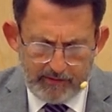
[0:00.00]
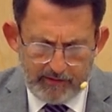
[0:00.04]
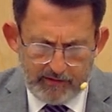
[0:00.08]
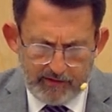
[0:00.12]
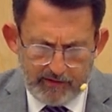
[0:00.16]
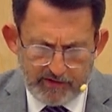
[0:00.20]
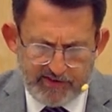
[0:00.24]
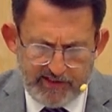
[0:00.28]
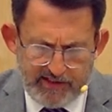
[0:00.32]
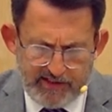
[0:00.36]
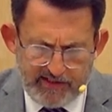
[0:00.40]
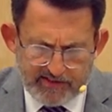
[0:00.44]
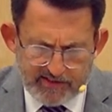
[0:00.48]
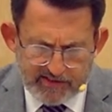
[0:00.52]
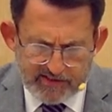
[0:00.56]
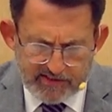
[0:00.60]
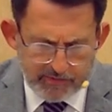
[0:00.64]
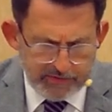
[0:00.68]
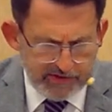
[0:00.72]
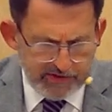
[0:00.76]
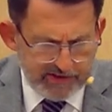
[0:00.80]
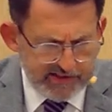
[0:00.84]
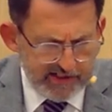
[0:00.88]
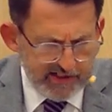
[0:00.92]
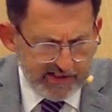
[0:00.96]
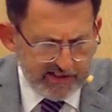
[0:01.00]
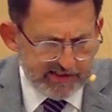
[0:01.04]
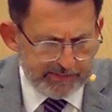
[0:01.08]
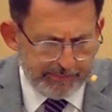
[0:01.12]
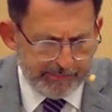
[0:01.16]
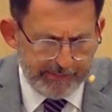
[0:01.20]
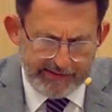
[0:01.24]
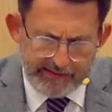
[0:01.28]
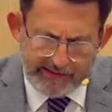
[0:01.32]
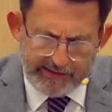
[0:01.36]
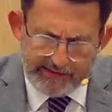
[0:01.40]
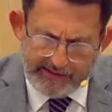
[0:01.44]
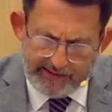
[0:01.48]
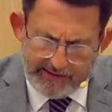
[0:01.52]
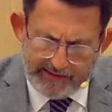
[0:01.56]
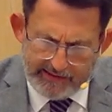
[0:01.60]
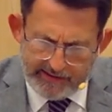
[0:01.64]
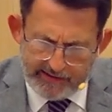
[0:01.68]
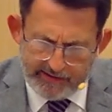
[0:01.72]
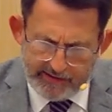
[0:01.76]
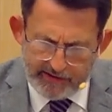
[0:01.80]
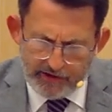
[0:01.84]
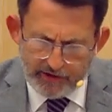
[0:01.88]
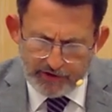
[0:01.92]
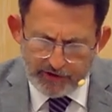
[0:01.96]
Jesus was speaking
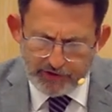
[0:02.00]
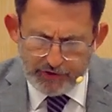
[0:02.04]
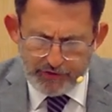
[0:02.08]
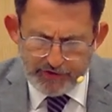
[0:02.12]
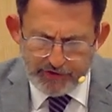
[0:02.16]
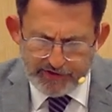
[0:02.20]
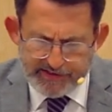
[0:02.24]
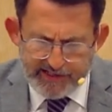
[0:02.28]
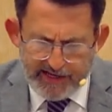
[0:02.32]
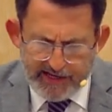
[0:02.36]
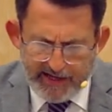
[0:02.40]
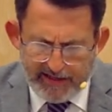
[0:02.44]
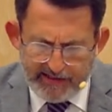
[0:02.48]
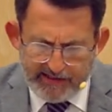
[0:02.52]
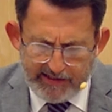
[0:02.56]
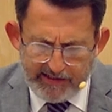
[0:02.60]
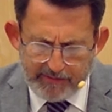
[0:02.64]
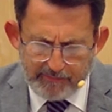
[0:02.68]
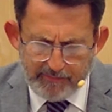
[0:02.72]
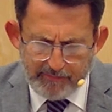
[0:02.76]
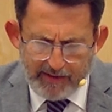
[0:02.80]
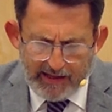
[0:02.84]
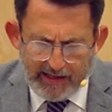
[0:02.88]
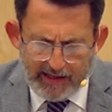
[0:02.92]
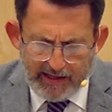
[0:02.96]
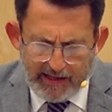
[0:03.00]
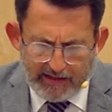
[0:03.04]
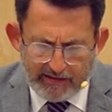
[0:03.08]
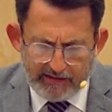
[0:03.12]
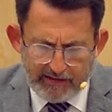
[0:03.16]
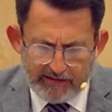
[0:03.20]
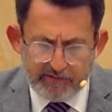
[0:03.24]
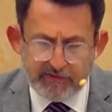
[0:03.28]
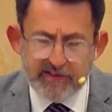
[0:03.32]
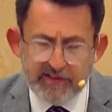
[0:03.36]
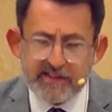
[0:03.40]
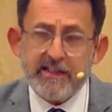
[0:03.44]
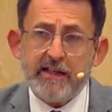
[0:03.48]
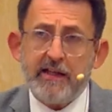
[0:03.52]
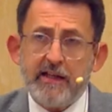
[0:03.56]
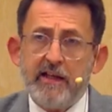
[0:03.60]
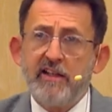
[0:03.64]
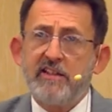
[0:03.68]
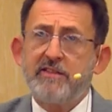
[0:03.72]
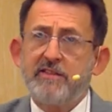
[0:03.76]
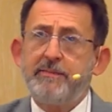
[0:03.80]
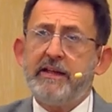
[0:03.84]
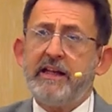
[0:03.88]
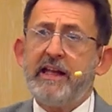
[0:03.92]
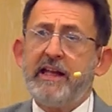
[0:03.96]
here to a dying man. He was
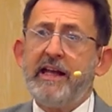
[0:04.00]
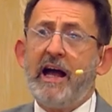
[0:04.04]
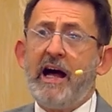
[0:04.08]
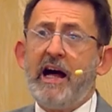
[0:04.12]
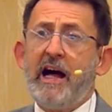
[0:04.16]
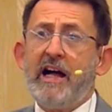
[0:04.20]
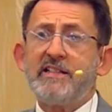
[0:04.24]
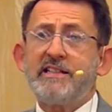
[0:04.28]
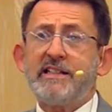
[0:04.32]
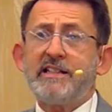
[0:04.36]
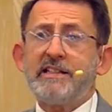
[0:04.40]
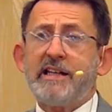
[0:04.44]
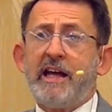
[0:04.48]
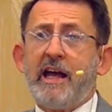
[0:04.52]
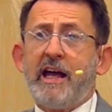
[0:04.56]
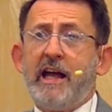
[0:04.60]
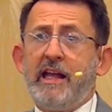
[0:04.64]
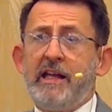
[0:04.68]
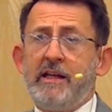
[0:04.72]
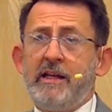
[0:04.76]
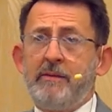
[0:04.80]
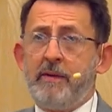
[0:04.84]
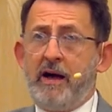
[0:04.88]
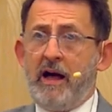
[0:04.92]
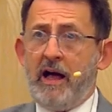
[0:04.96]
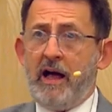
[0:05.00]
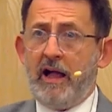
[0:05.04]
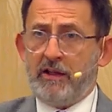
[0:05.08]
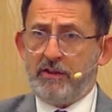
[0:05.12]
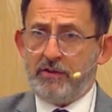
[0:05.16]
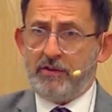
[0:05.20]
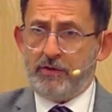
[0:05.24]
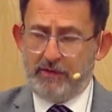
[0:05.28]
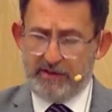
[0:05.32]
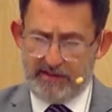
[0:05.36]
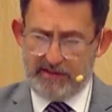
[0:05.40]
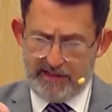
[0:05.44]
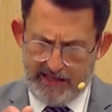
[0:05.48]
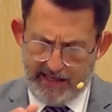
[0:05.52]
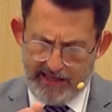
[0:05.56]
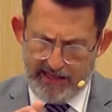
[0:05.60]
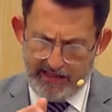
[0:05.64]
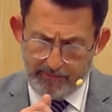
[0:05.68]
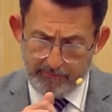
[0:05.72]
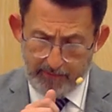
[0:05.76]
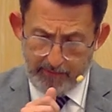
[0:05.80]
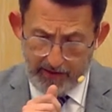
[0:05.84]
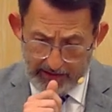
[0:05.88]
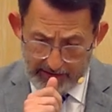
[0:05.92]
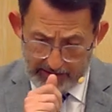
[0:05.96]
speaking as a dying man to a
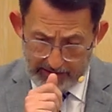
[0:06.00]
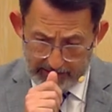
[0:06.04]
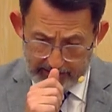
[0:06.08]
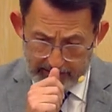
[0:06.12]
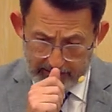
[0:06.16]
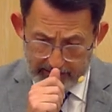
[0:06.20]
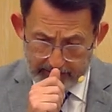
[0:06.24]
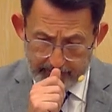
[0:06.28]
dying man.